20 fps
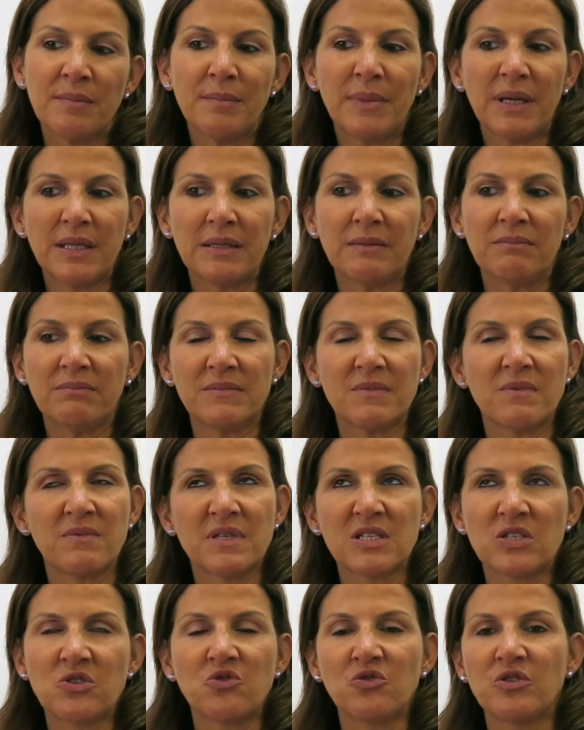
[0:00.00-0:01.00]
but
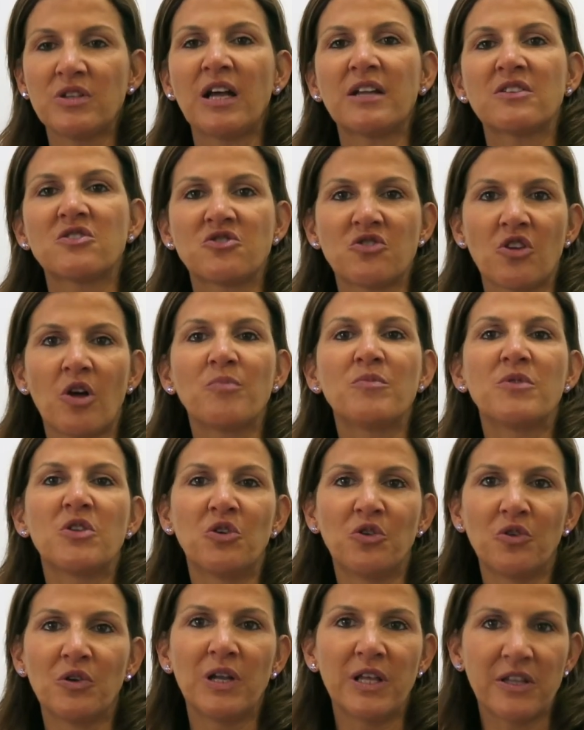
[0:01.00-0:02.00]
this should not stop
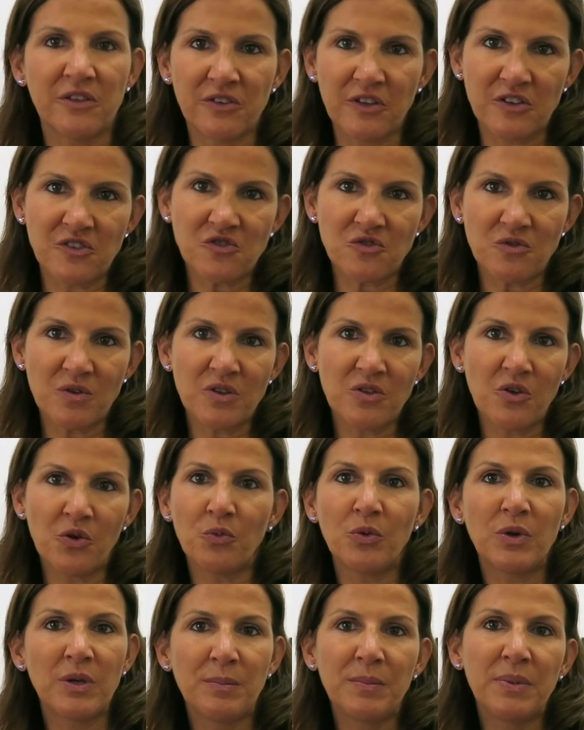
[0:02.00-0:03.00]
the whole industry.
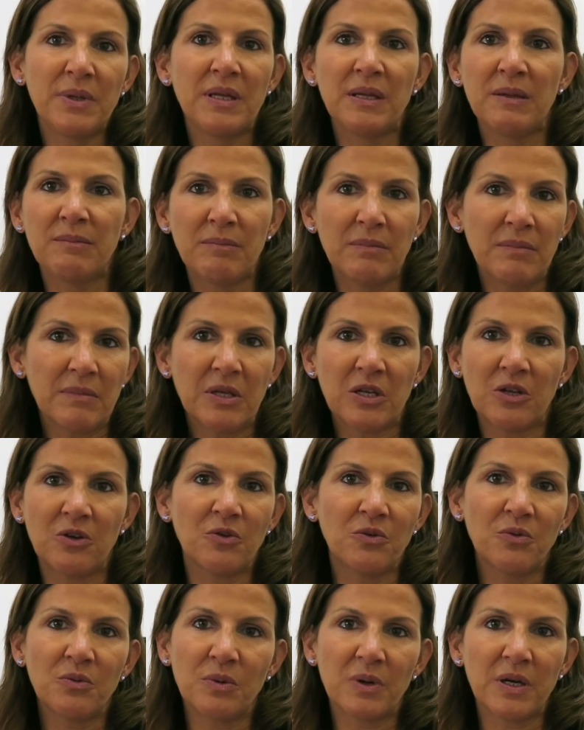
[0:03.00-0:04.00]
There will be, you
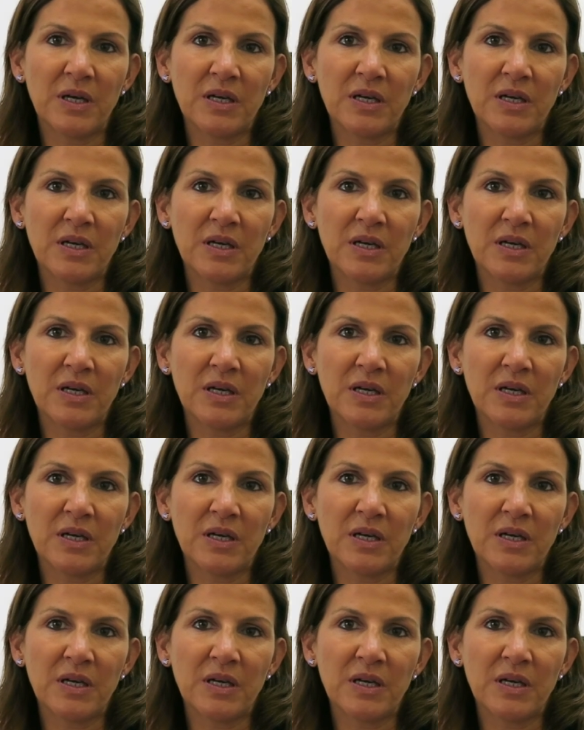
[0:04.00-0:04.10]
know,